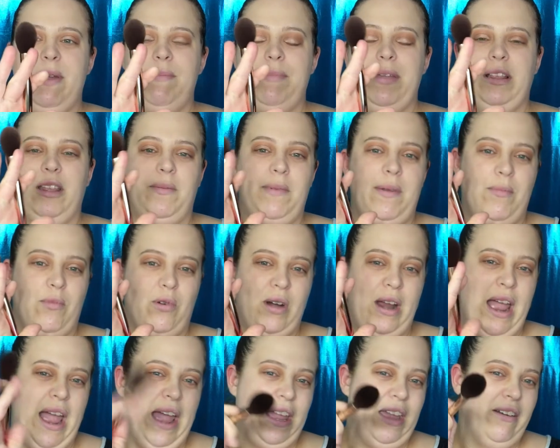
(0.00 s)
might be a little bit more
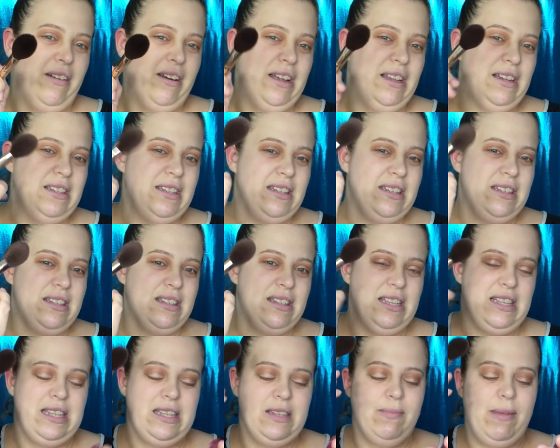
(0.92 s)
accurate.
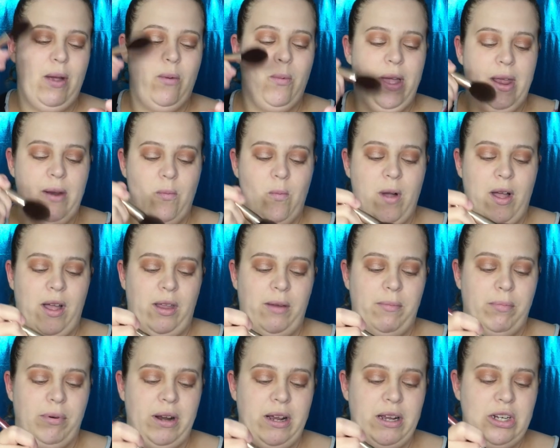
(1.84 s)
This is my Wet and
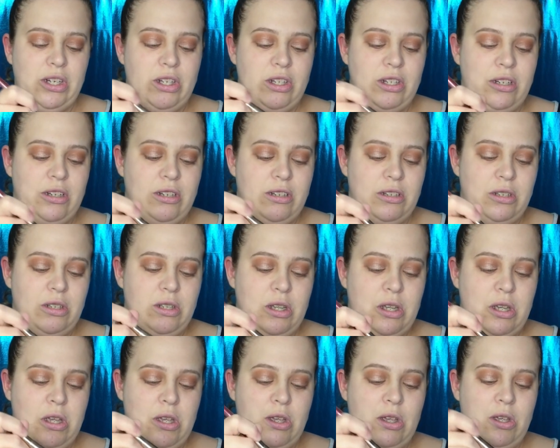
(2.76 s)
Wild brush.
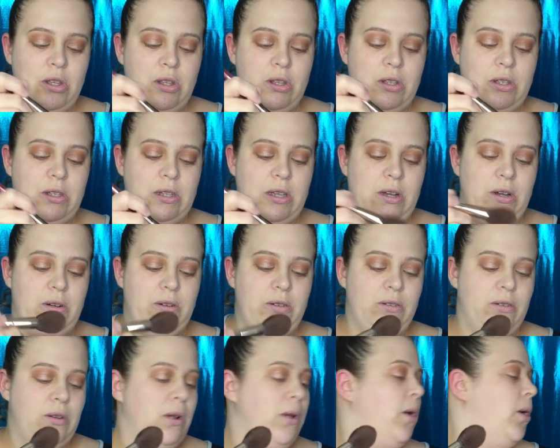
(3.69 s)
So,
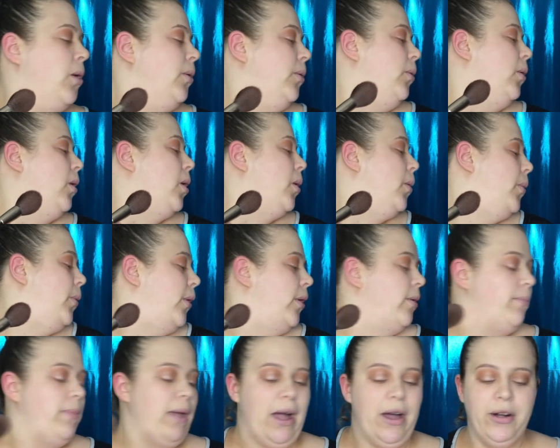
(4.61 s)
ooh,
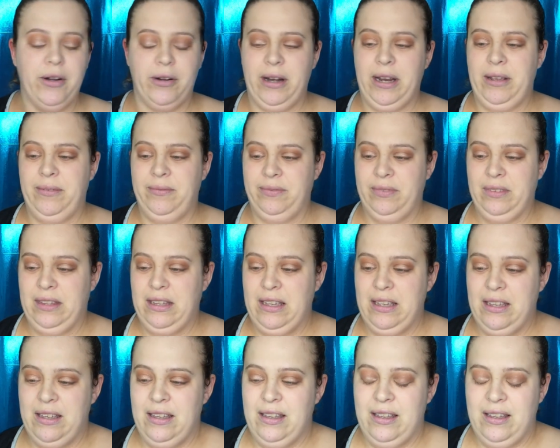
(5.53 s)
powdery.
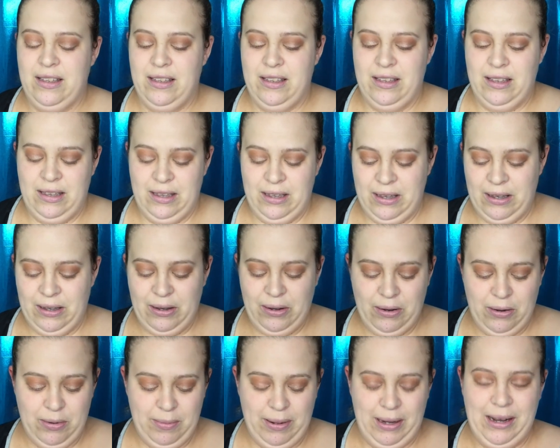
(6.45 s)

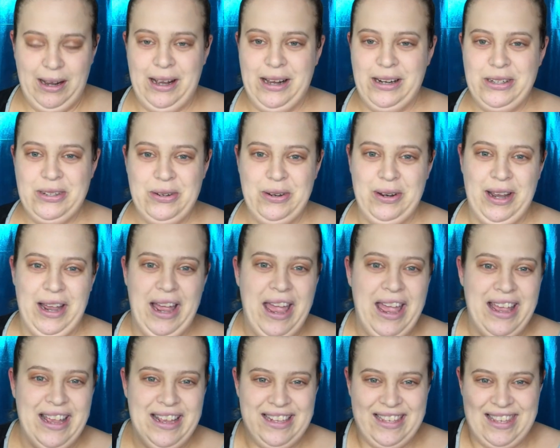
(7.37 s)
Oh my gosh, you
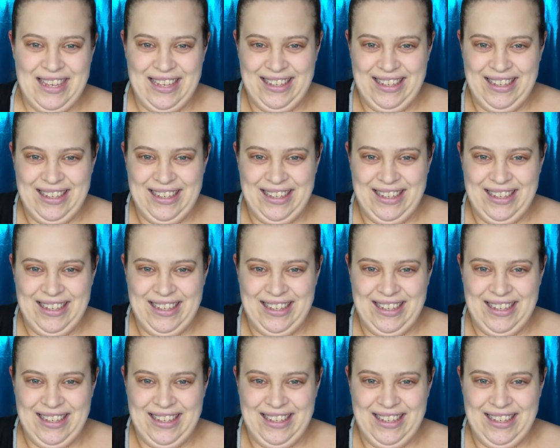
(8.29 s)
guys.